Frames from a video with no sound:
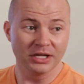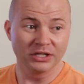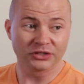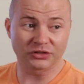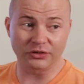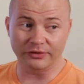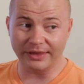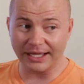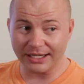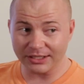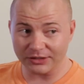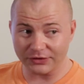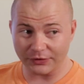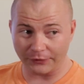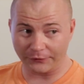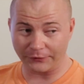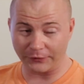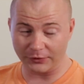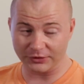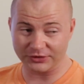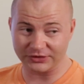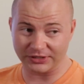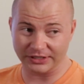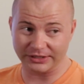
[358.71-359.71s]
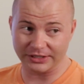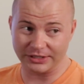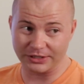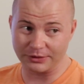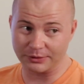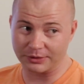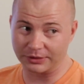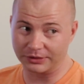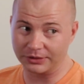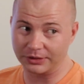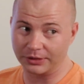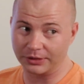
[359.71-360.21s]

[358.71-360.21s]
So that is the first thing that you can